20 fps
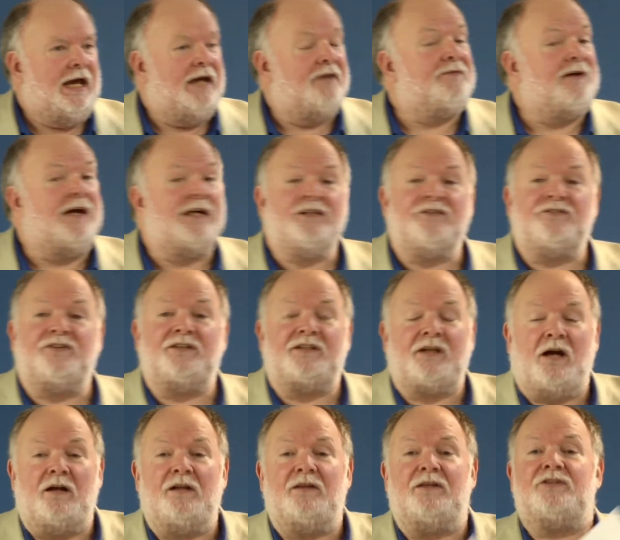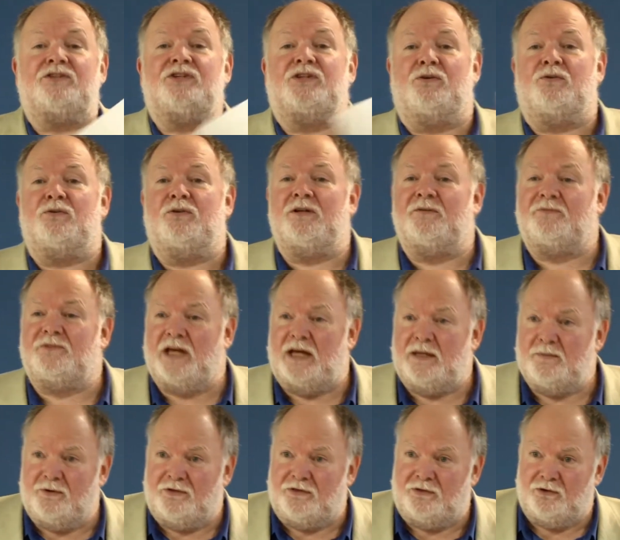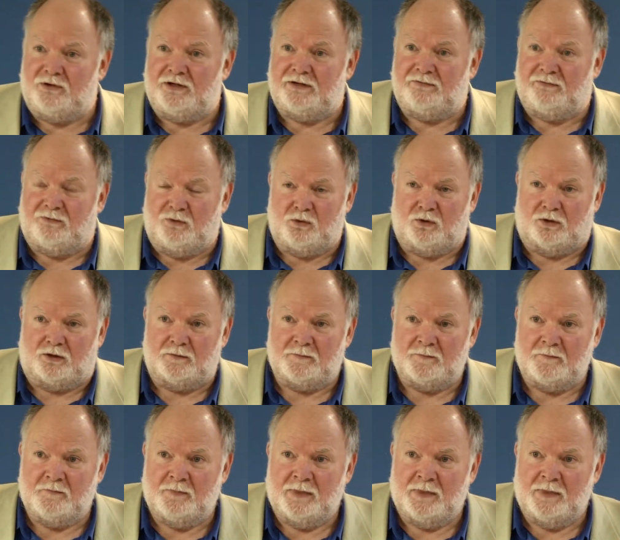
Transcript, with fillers: In fact, it's entitled The Children of Table 34.